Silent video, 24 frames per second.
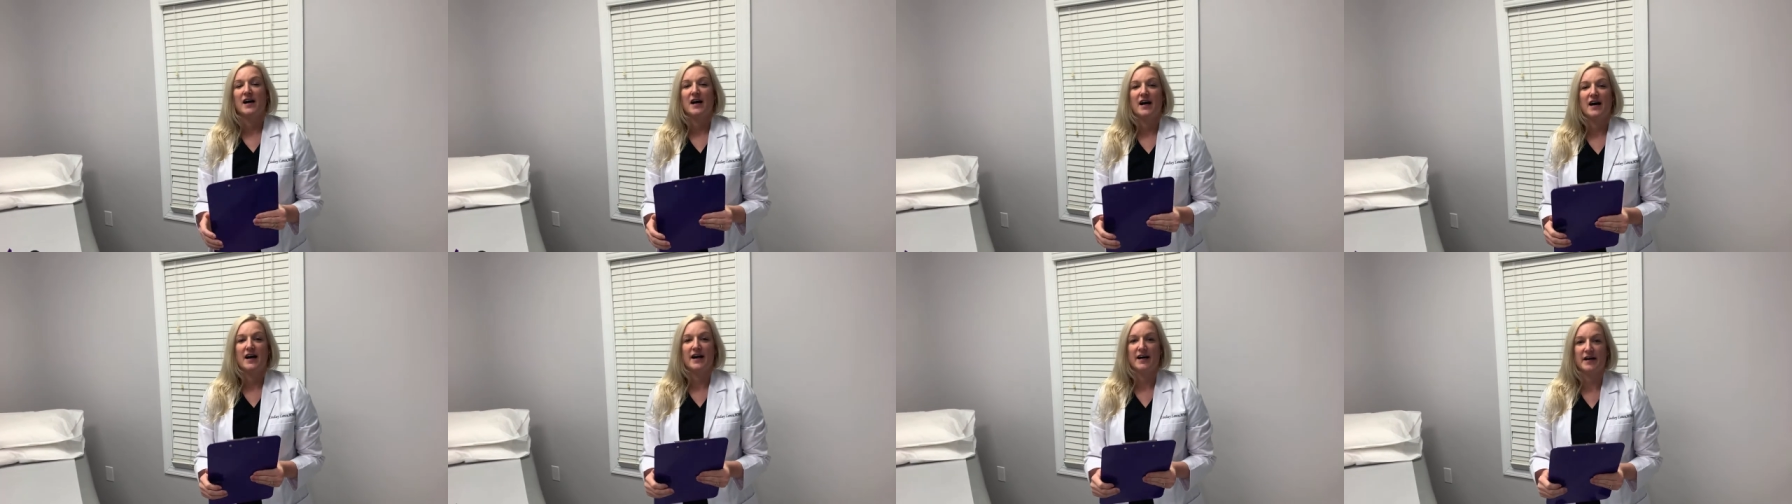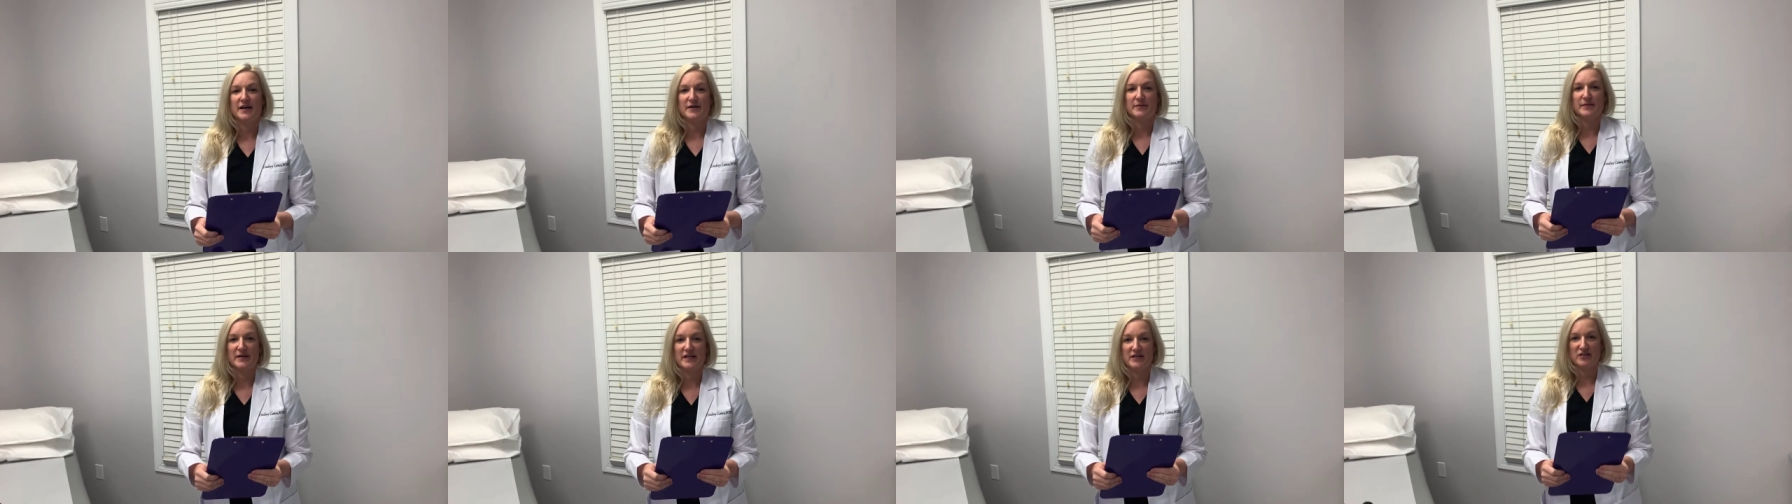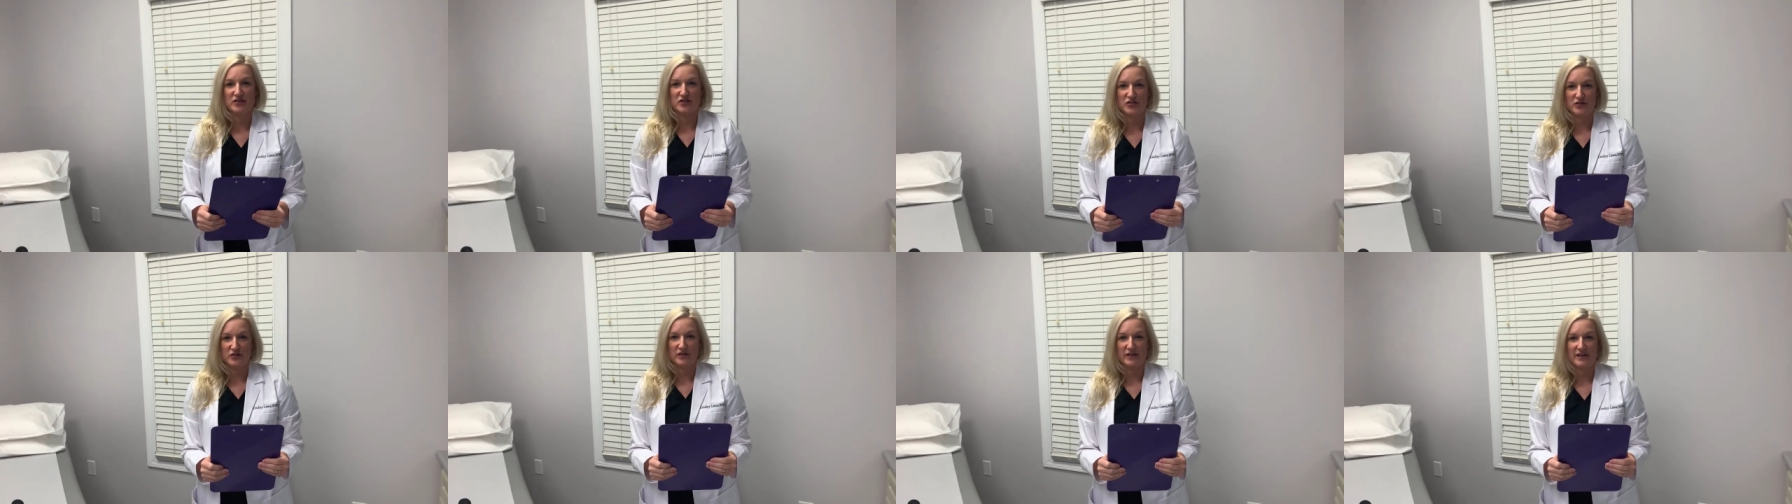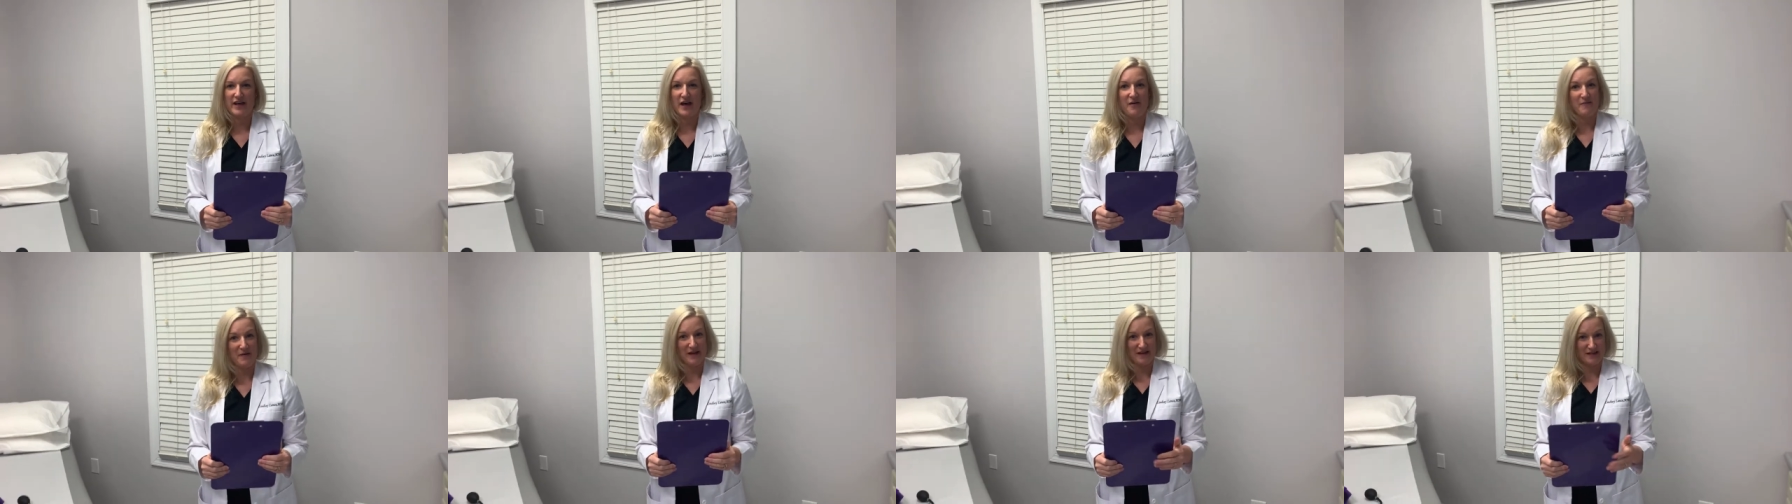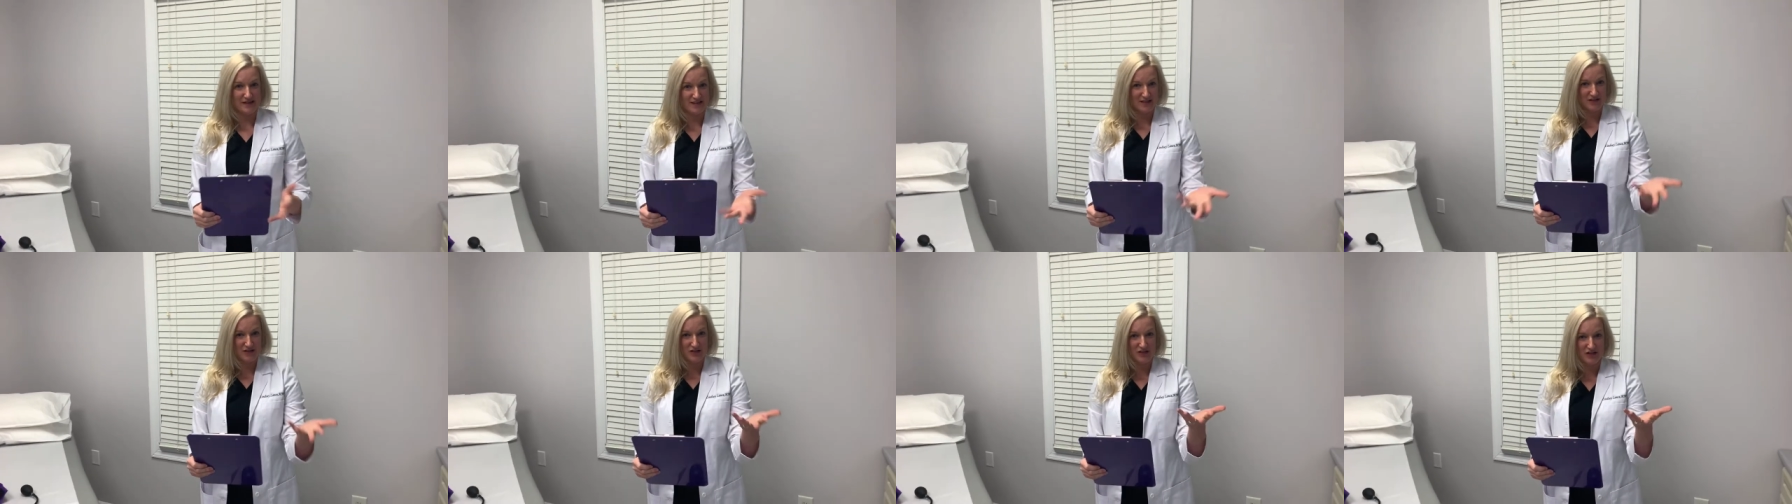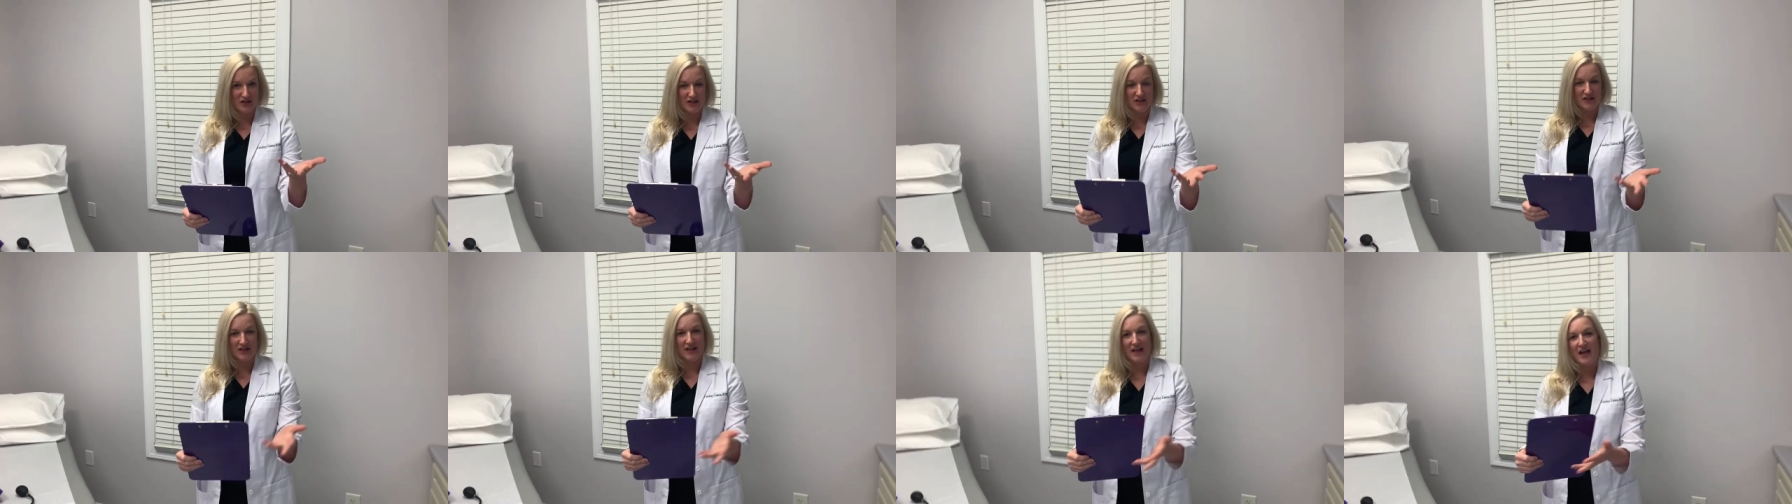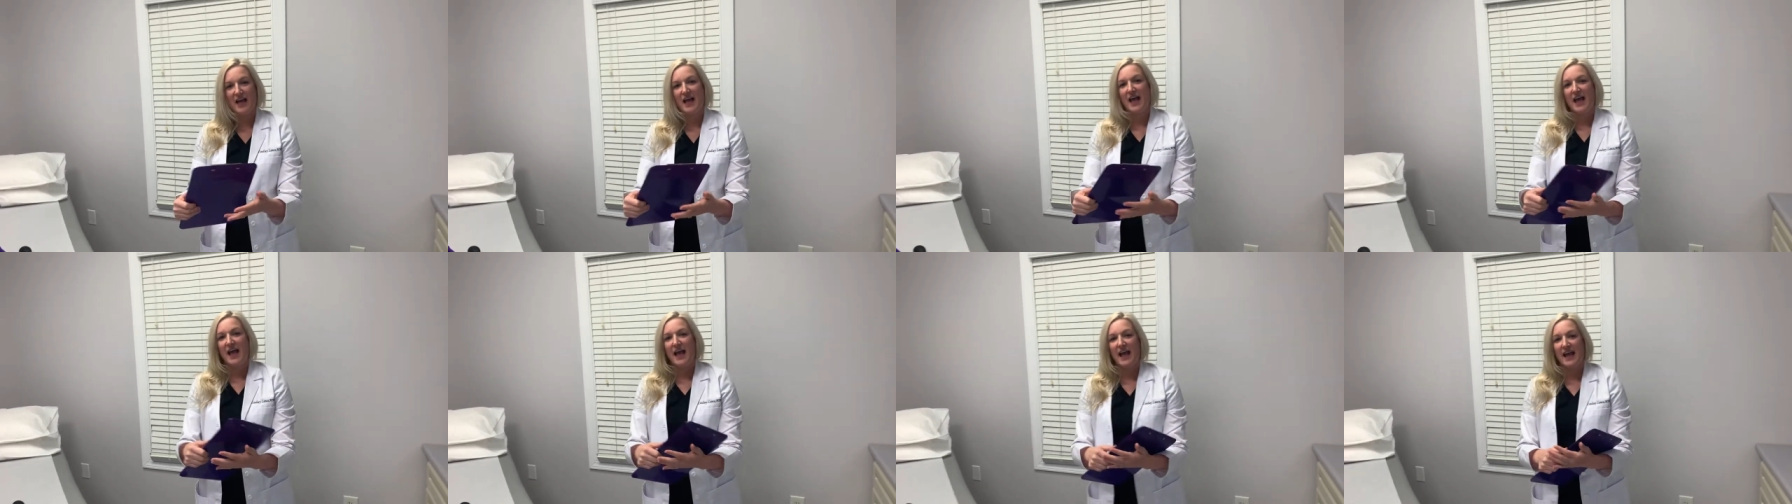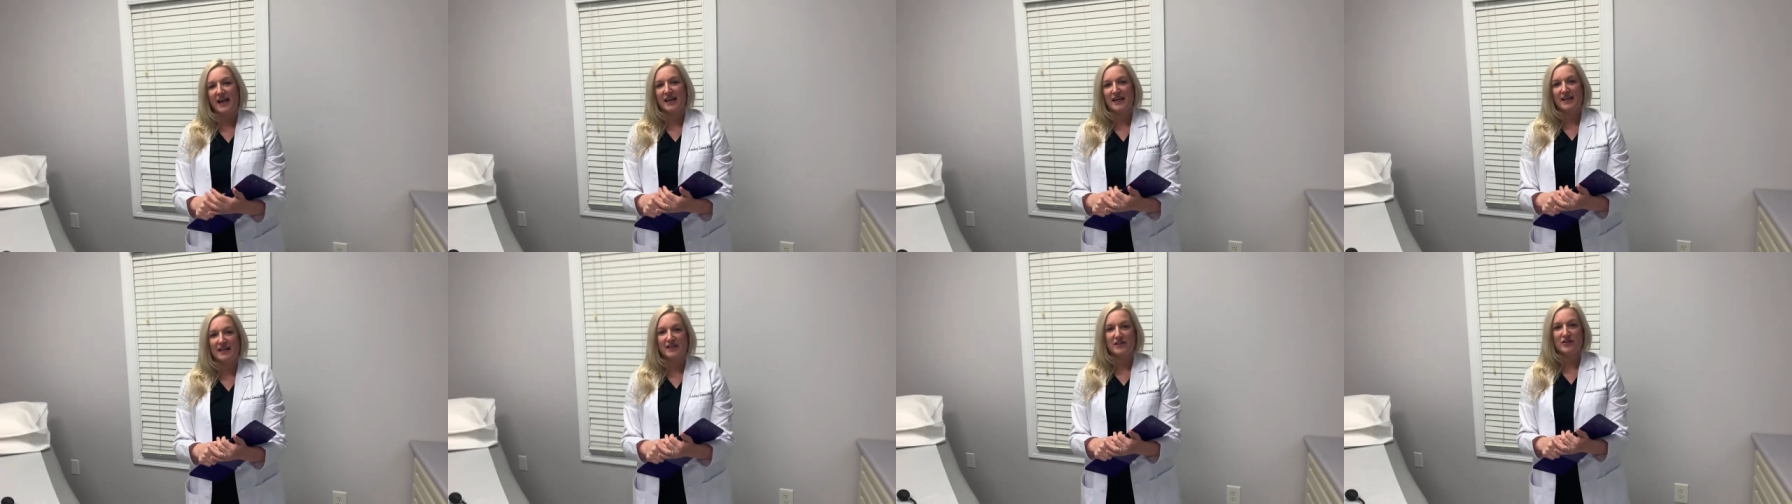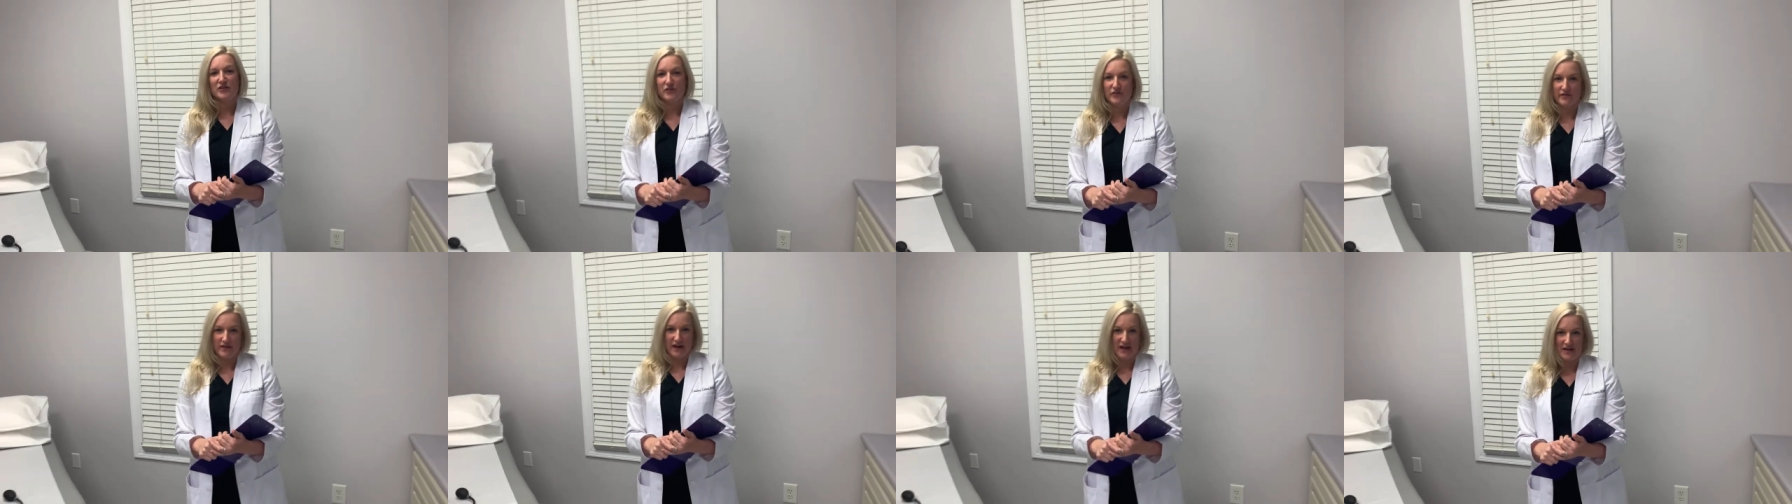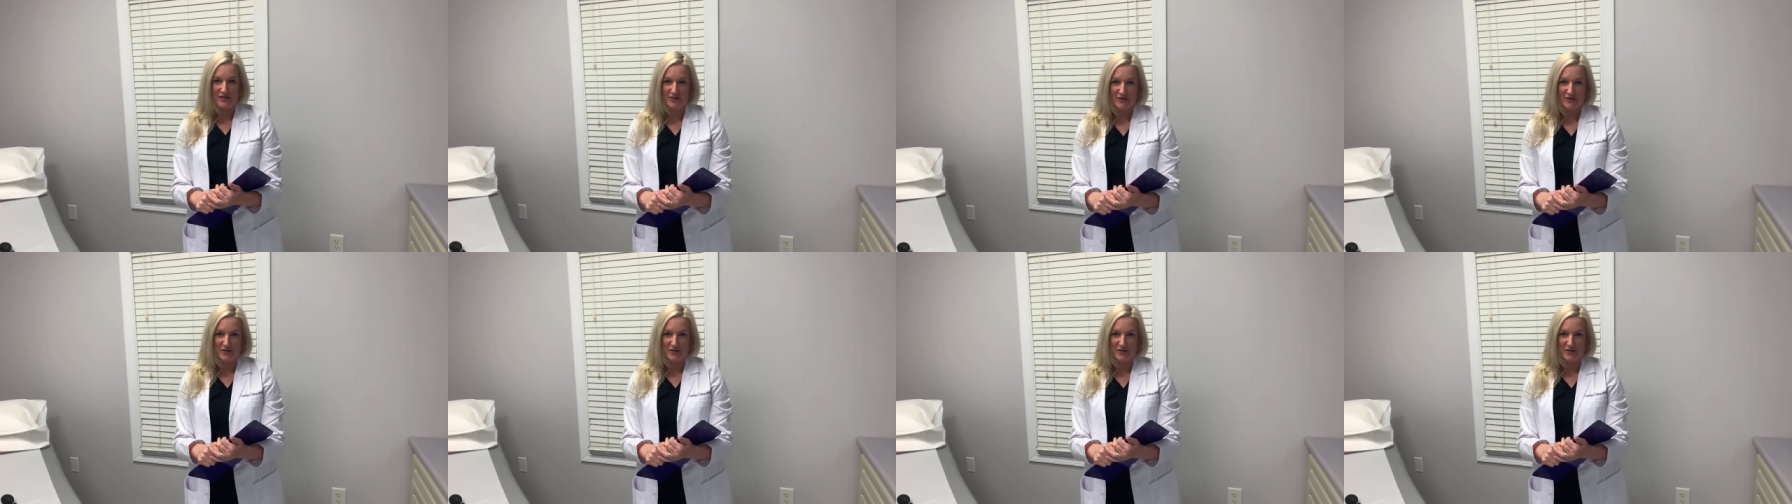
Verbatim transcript: um, history that Madison took and your vital